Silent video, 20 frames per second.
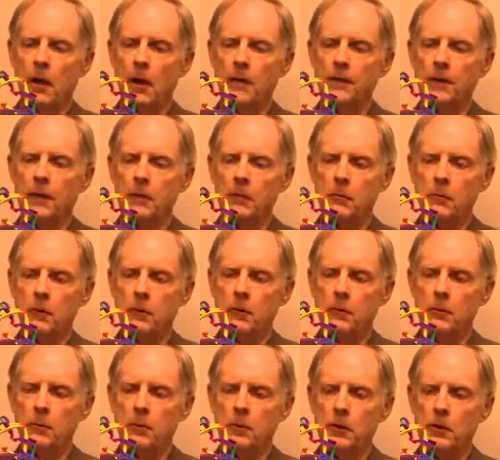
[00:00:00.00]
and then when
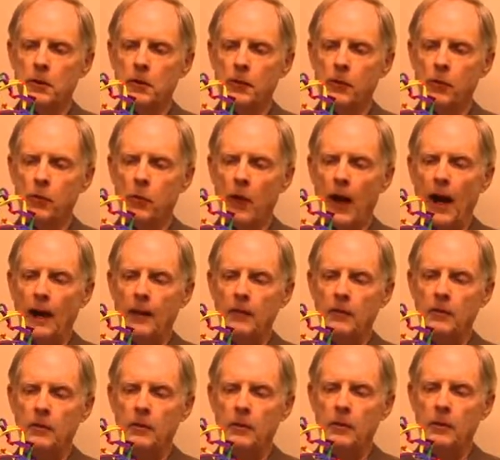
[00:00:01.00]
it would
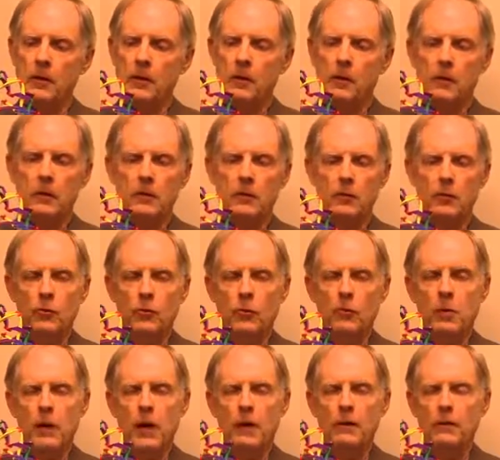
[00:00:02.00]
contract to
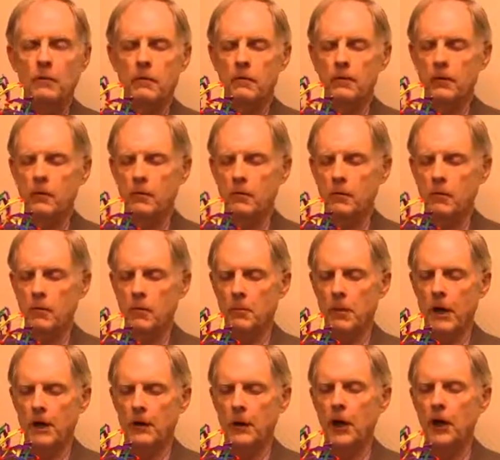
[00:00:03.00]
about
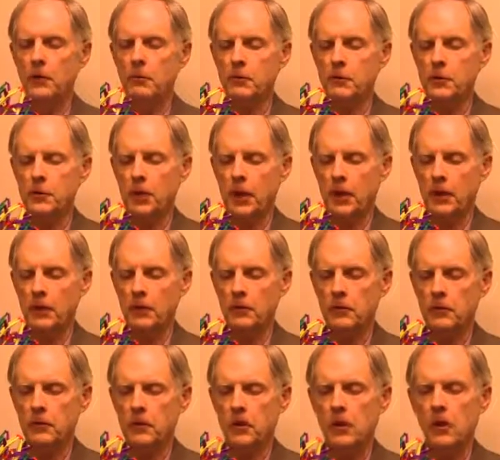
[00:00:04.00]
100
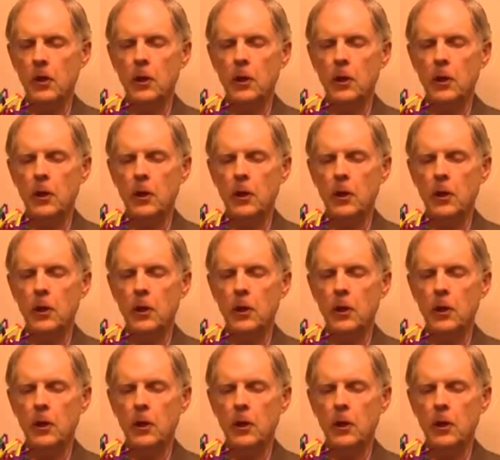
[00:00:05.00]
seconds.